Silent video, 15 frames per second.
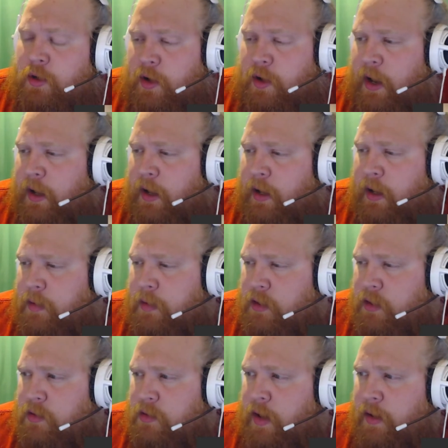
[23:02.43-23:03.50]
your AMD
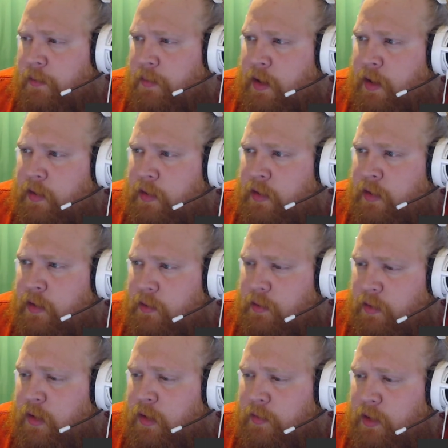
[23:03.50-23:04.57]
is running better than the
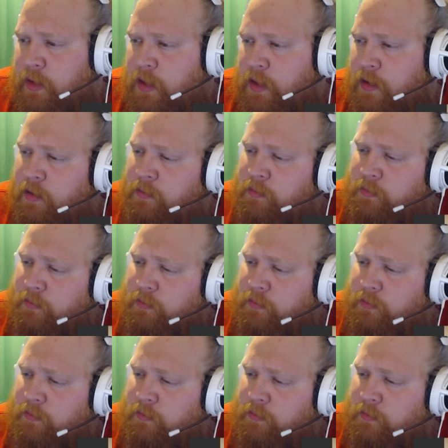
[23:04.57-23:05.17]
NVIDIA?